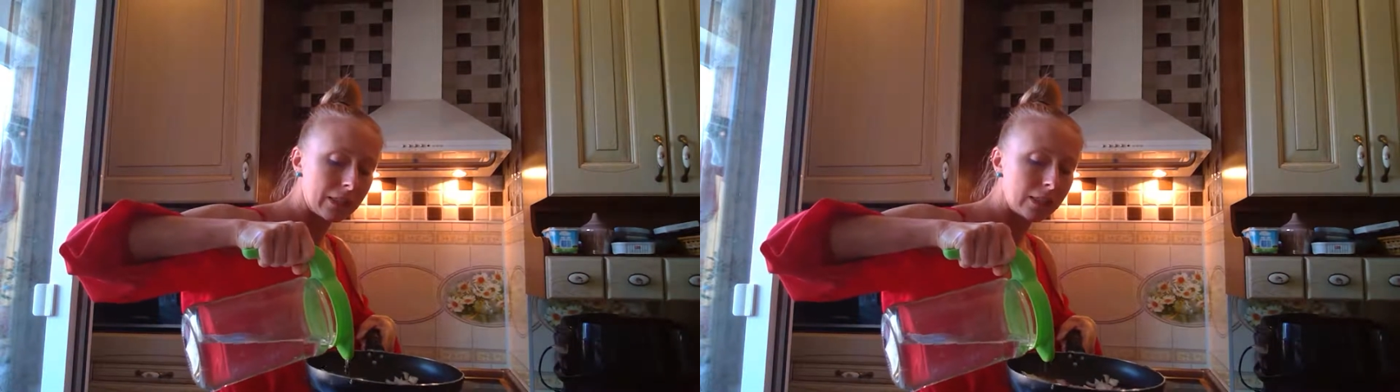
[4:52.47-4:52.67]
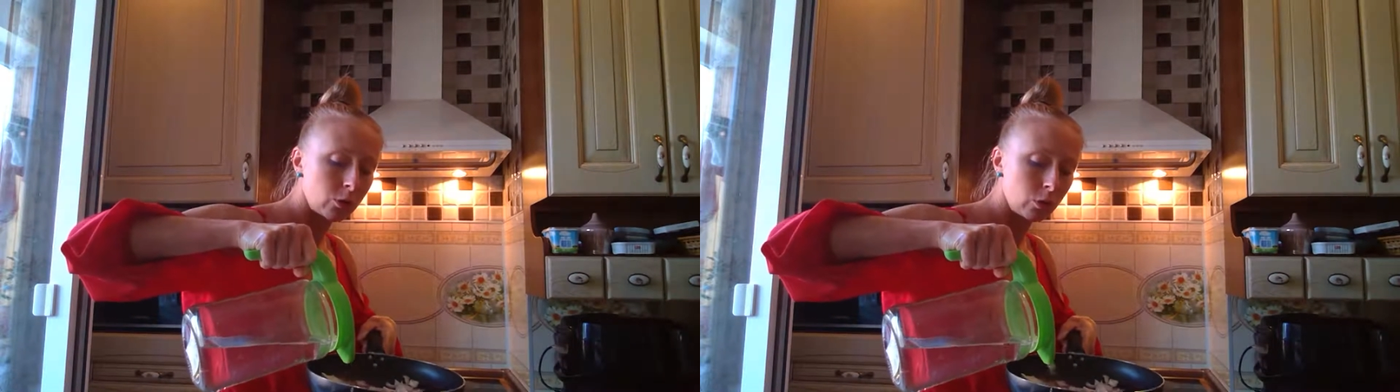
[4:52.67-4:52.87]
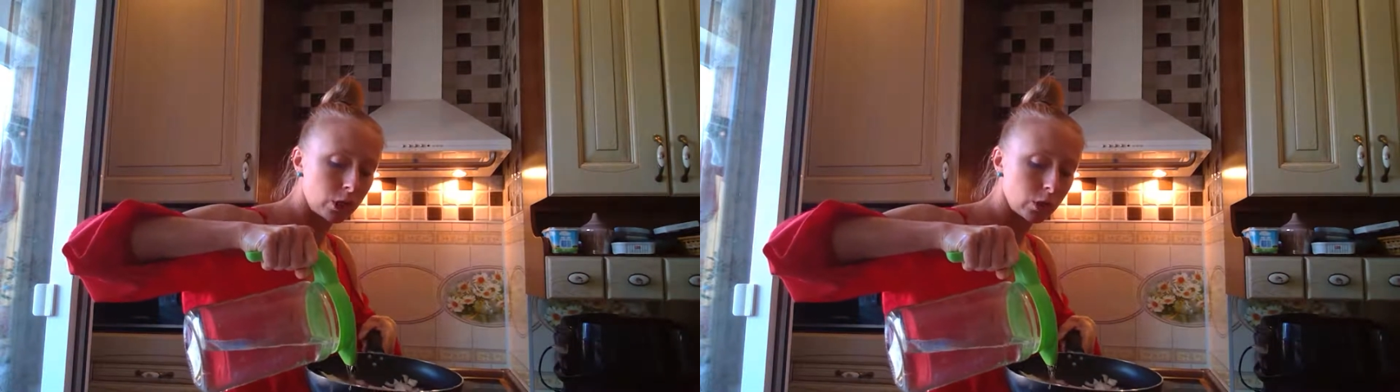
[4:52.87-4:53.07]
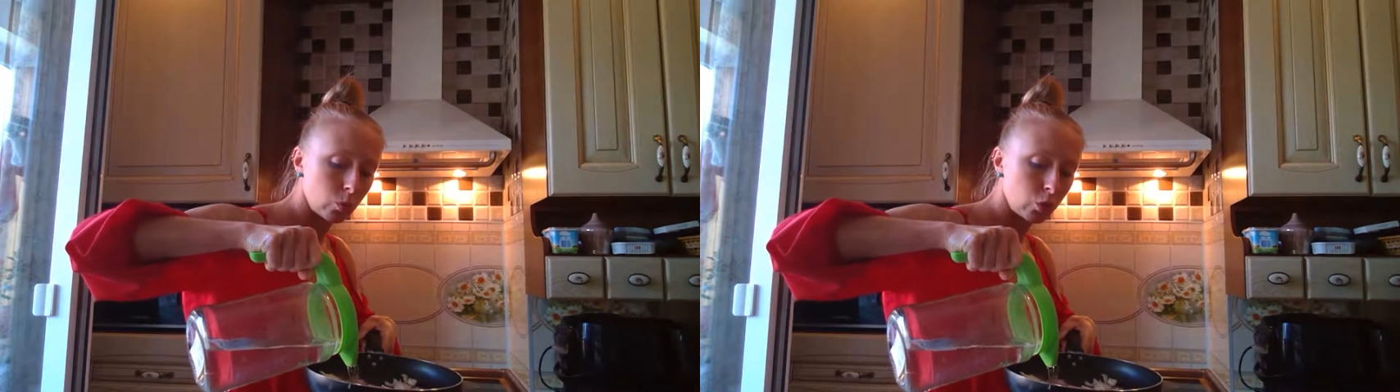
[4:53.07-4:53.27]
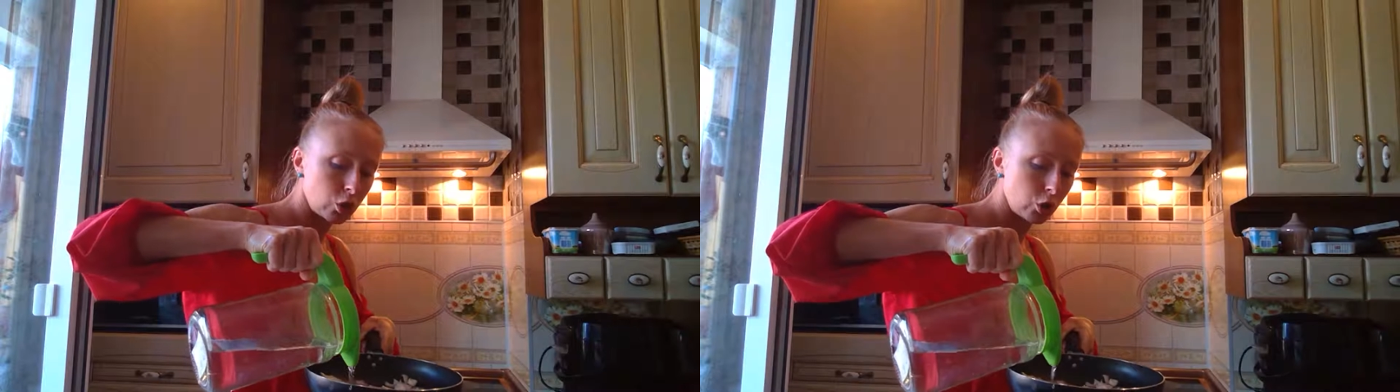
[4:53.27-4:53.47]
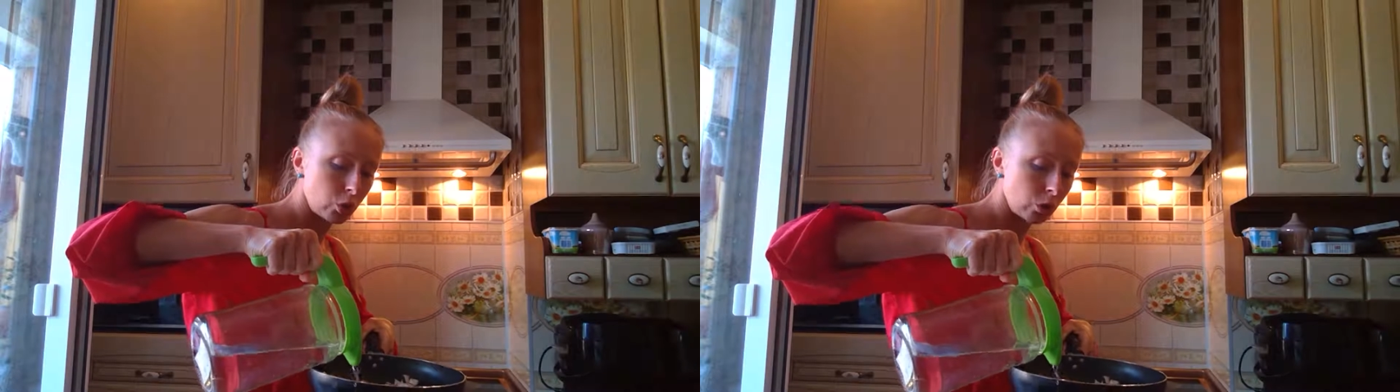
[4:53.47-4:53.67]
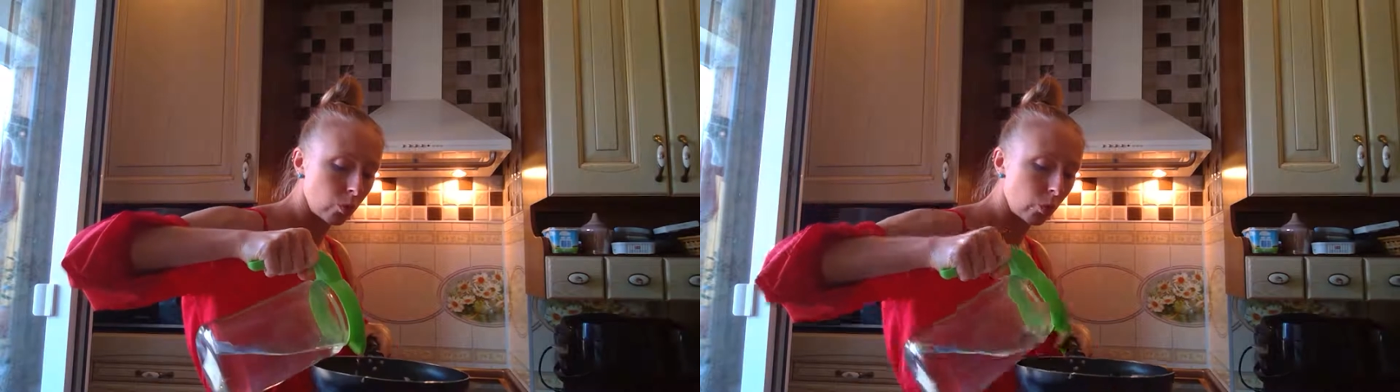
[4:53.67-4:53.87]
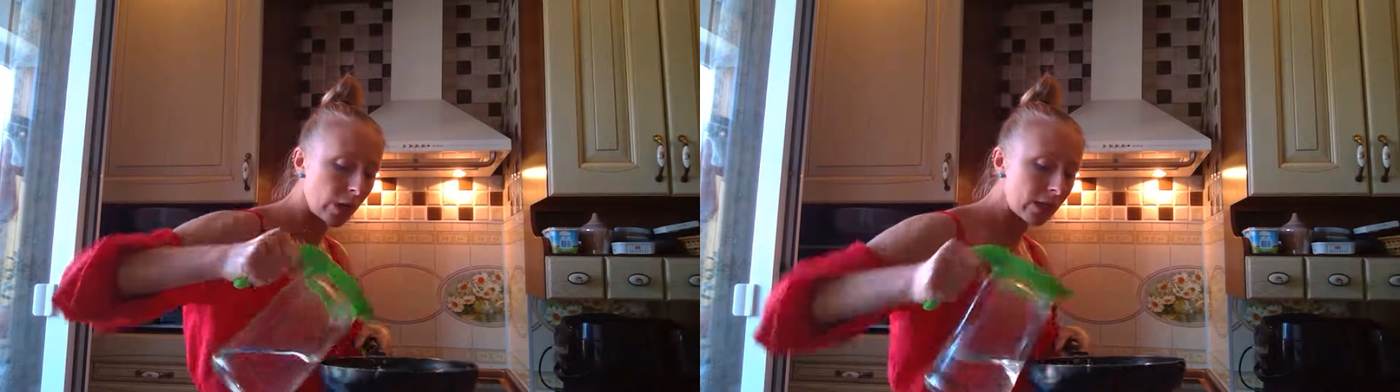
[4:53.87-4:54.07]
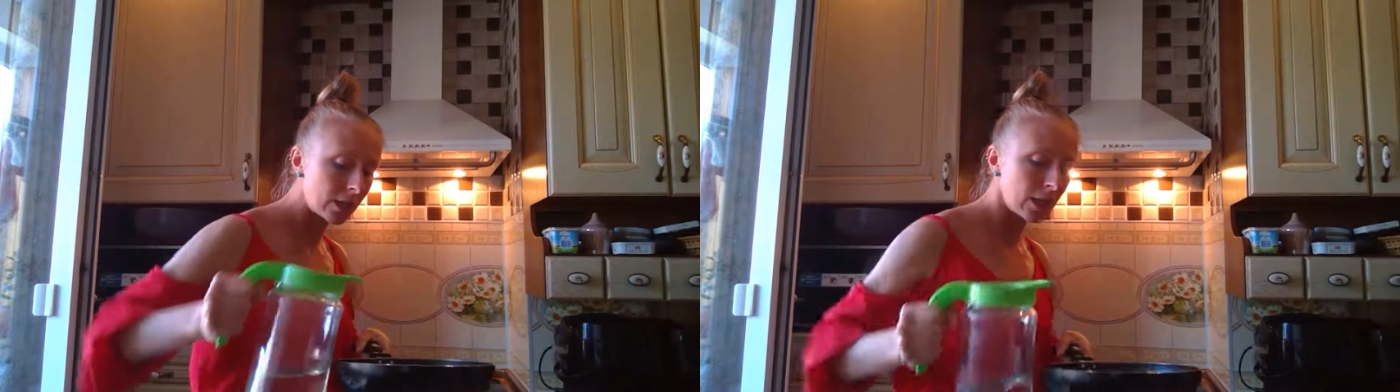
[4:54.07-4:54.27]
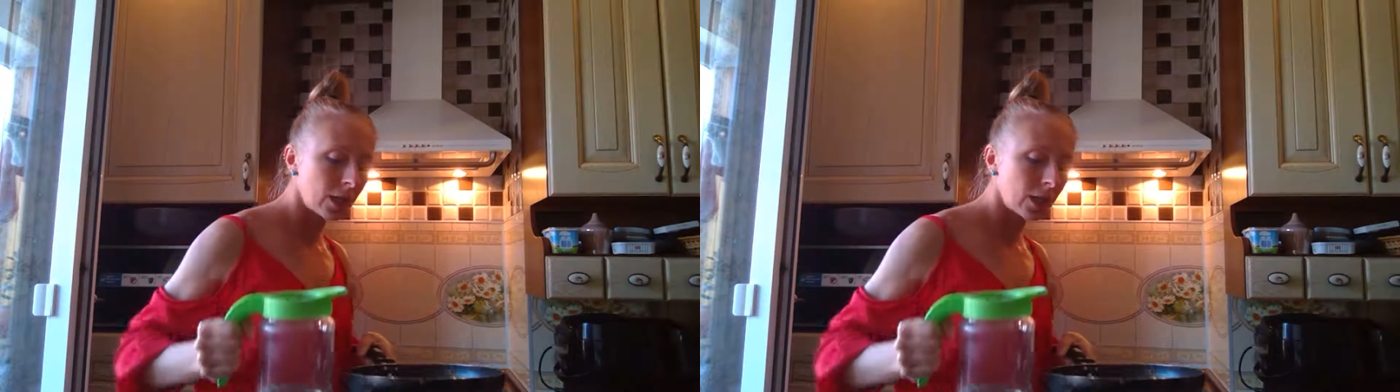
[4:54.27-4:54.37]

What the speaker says: leaner or just watch your weight,